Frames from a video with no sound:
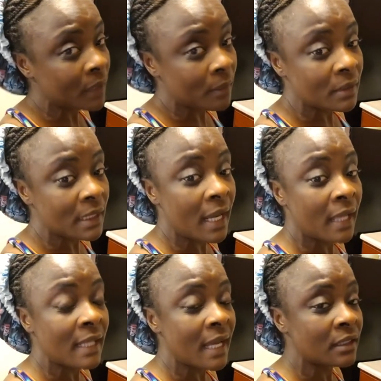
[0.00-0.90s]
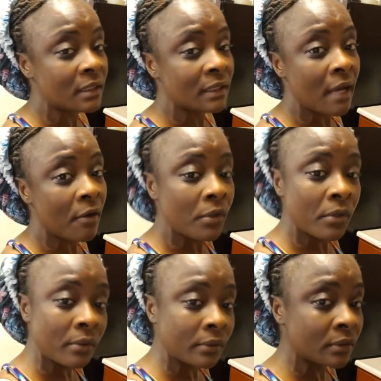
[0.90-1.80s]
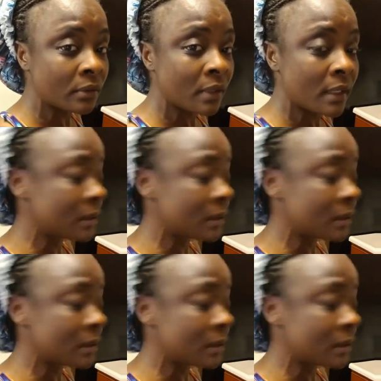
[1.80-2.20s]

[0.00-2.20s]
I'm saying that's just how it goes. That's